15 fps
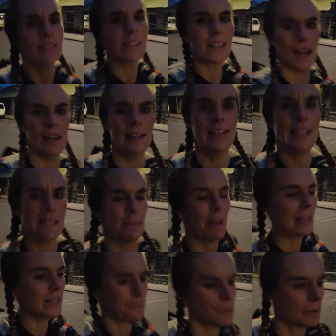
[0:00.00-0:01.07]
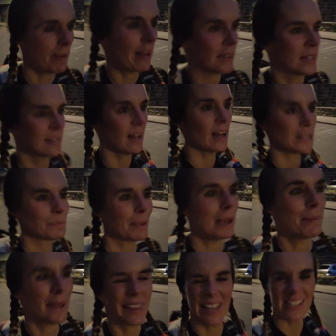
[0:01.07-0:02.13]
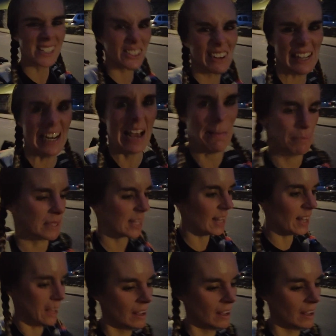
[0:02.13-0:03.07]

Slightly debatable about this last bit, but they're street lamps.